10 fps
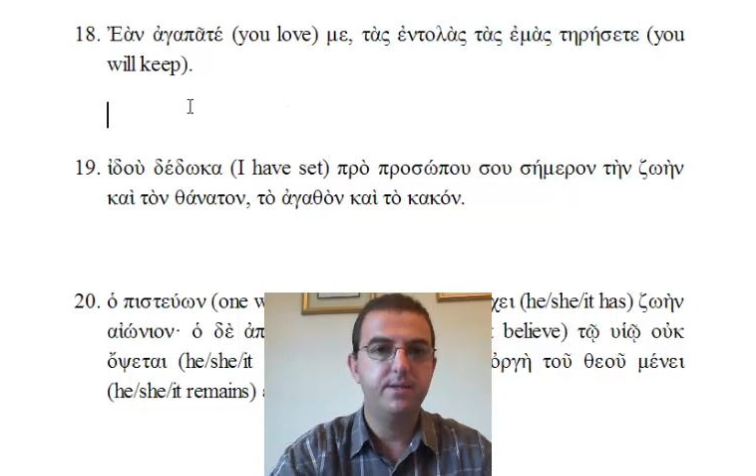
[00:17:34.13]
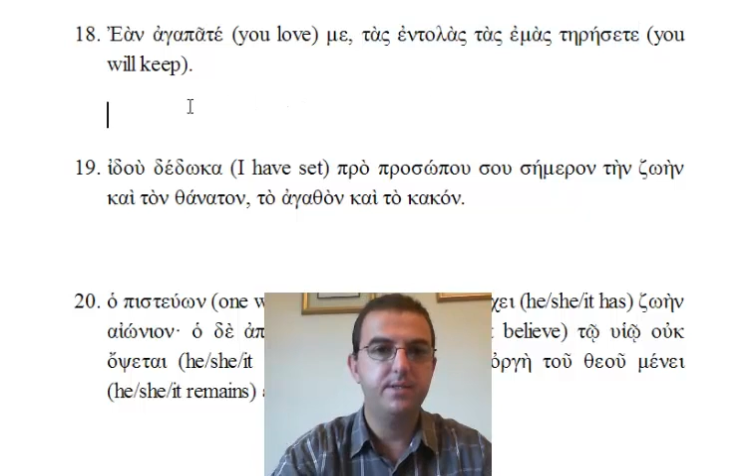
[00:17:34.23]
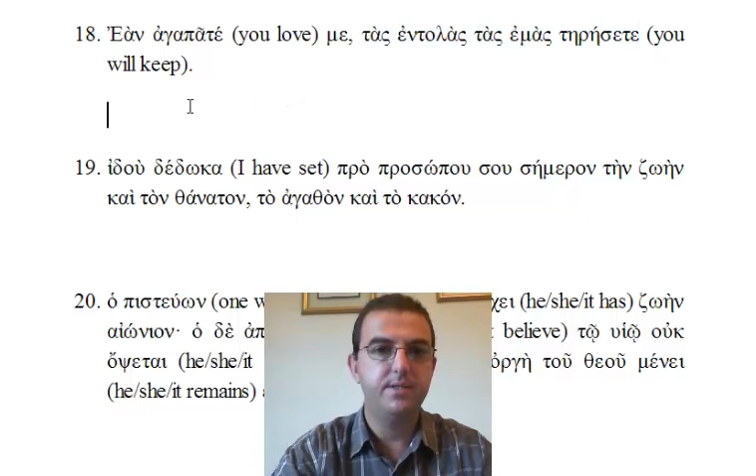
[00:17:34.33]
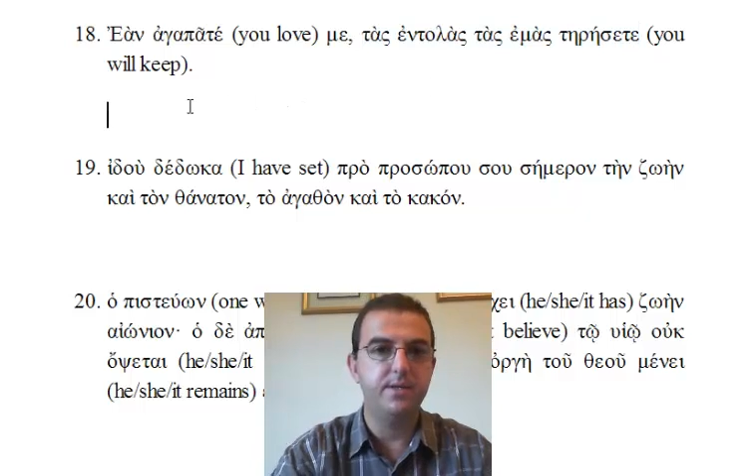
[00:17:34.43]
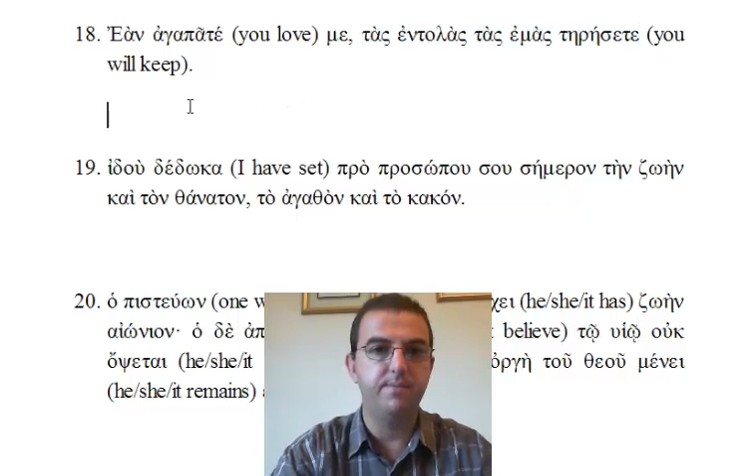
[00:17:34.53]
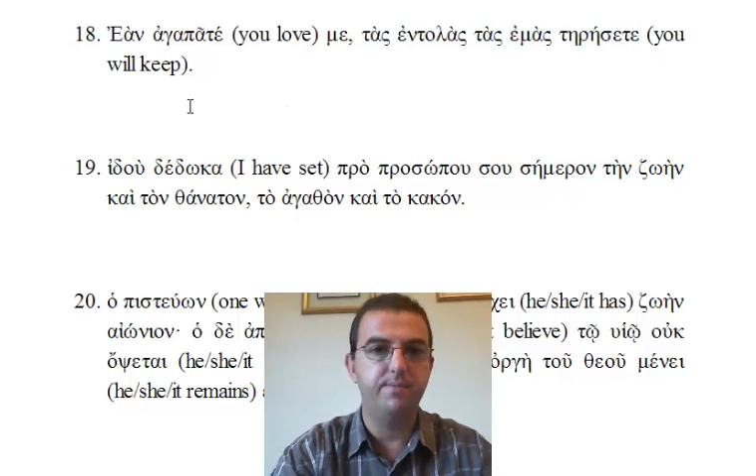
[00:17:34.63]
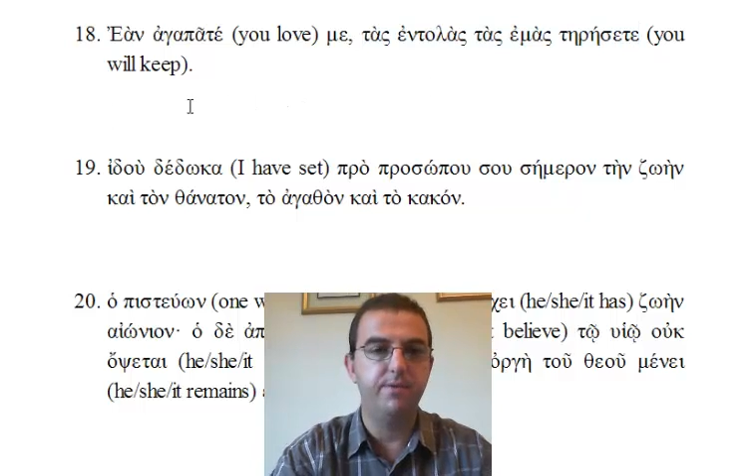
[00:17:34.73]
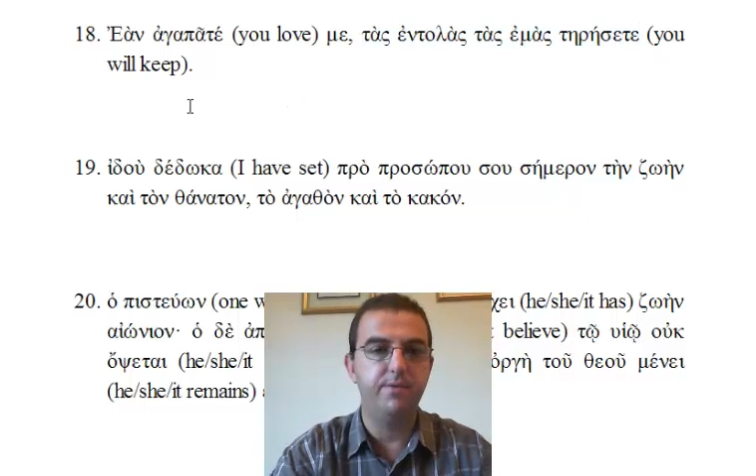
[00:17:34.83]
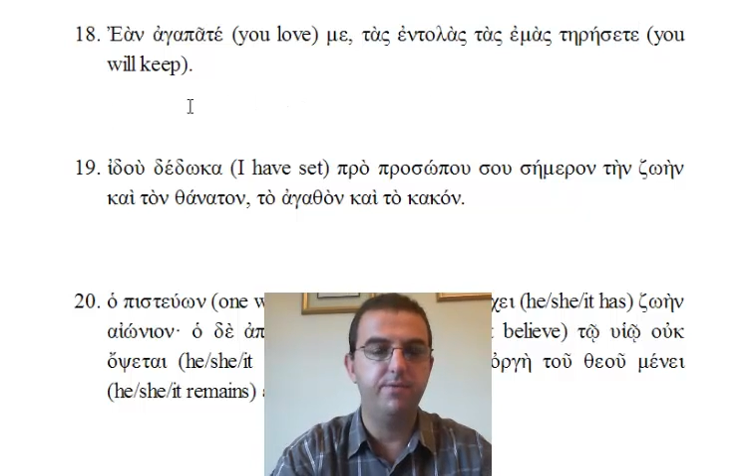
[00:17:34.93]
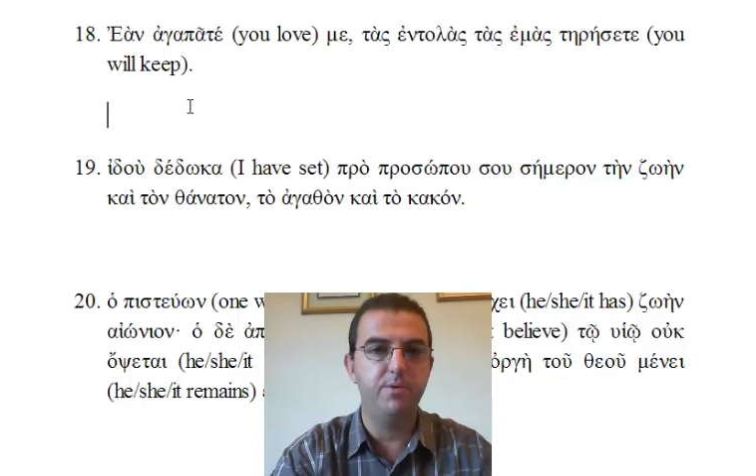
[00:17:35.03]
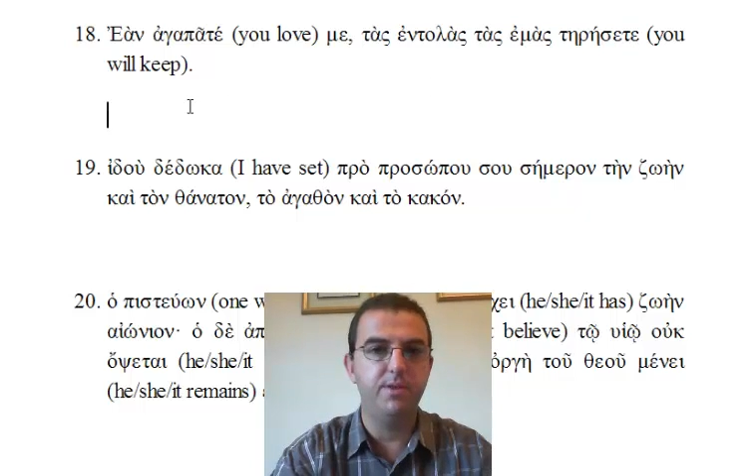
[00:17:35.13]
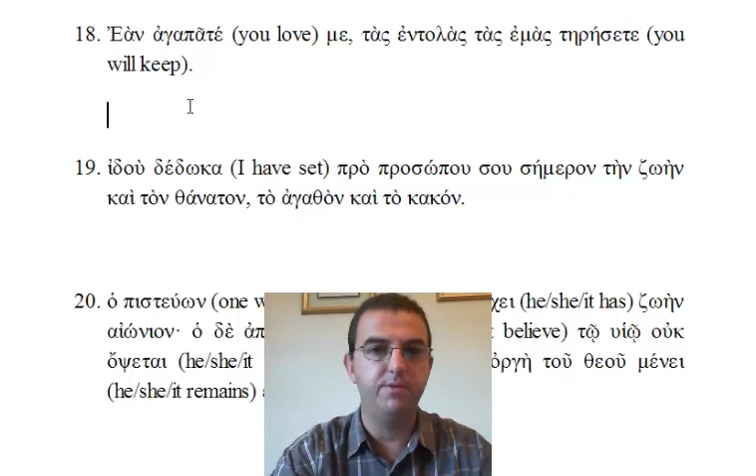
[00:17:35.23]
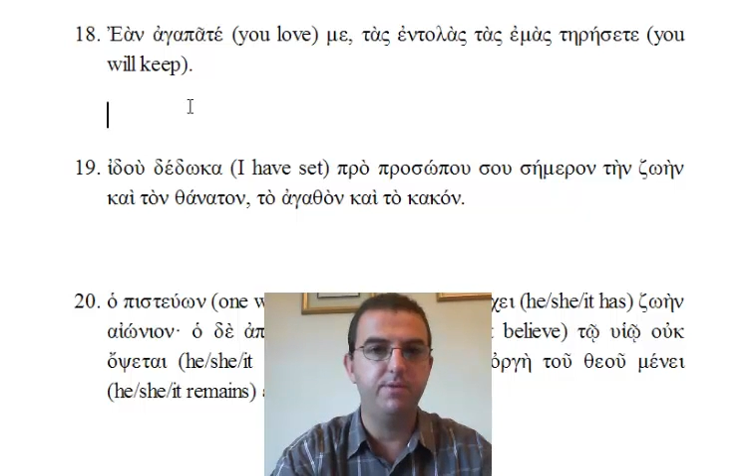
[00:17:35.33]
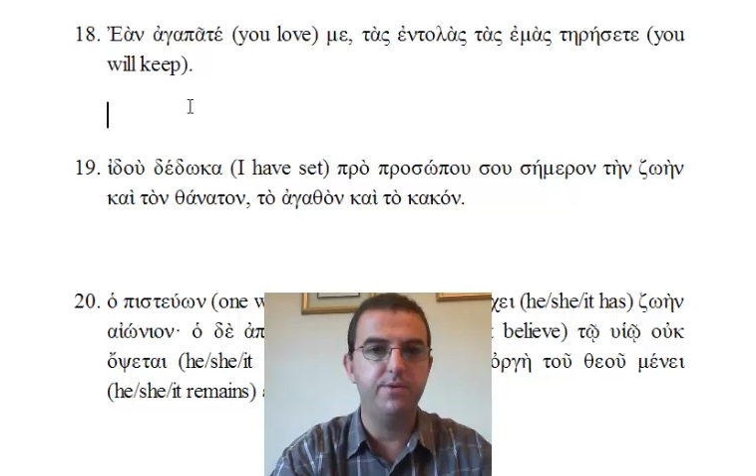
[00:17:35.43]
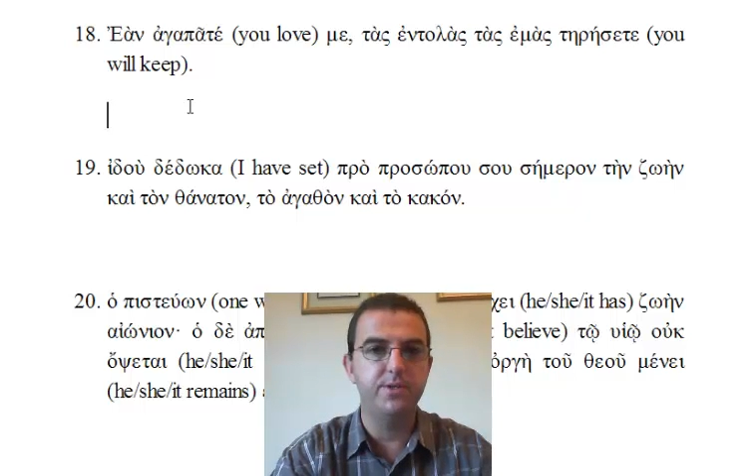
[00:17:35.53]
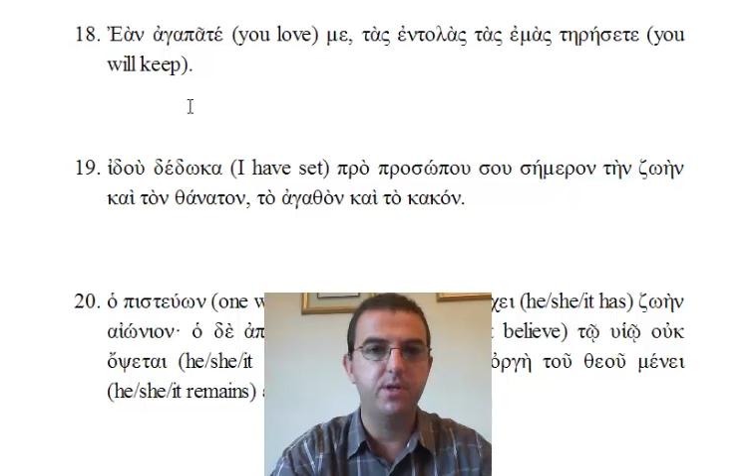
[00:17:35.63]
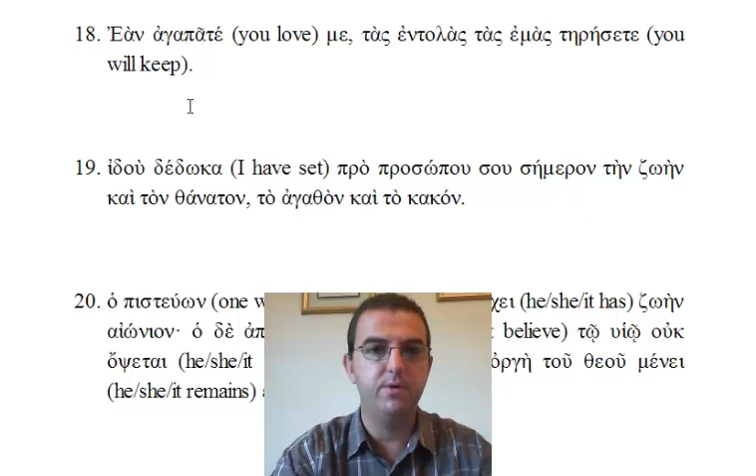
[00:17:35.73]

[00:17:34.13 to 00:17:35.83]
So the verb in the first